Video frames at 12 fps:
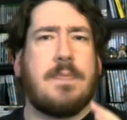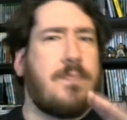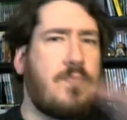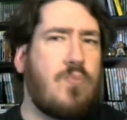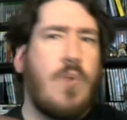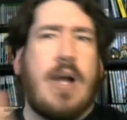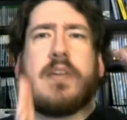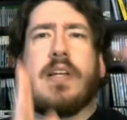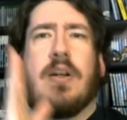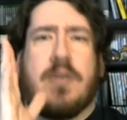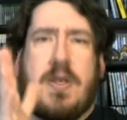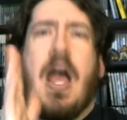Where
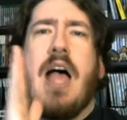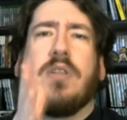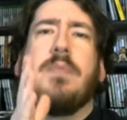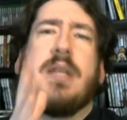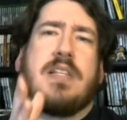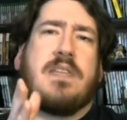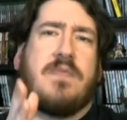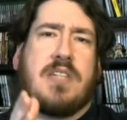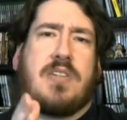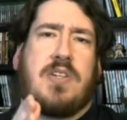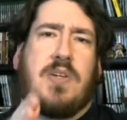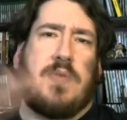there's elements of
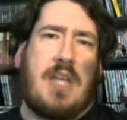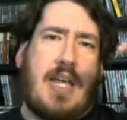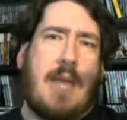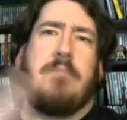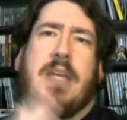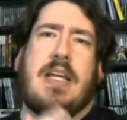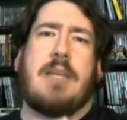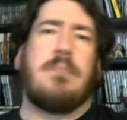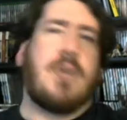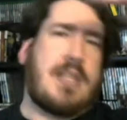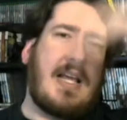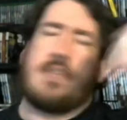Disc 2 that get meaty,
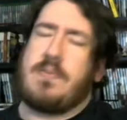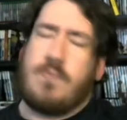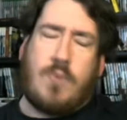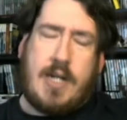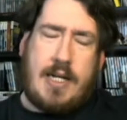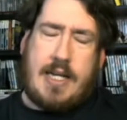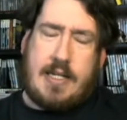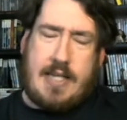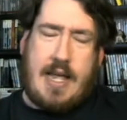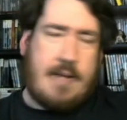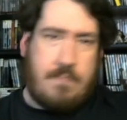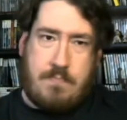but we're going to get to
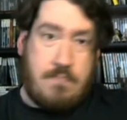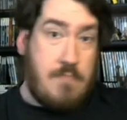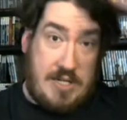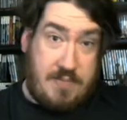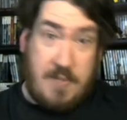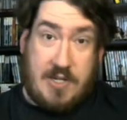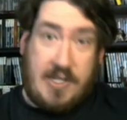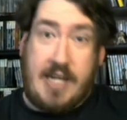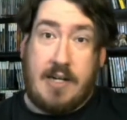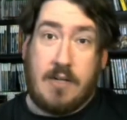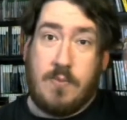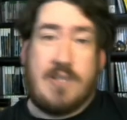that much, much
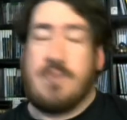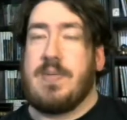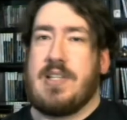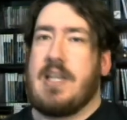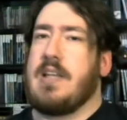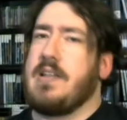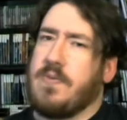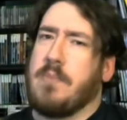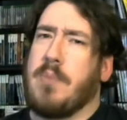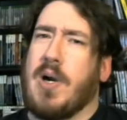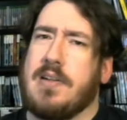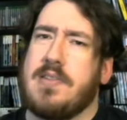later once we see different
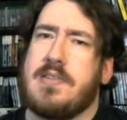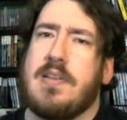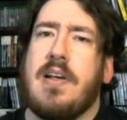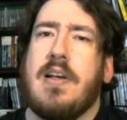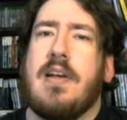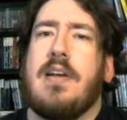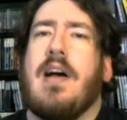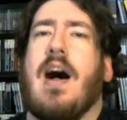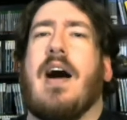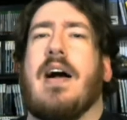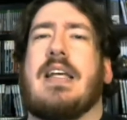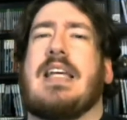parts
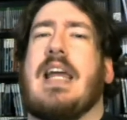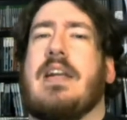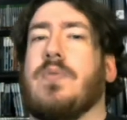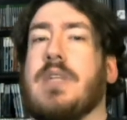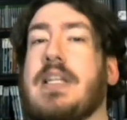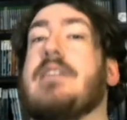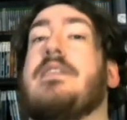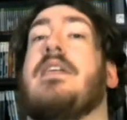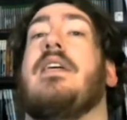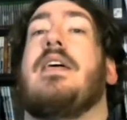getting released.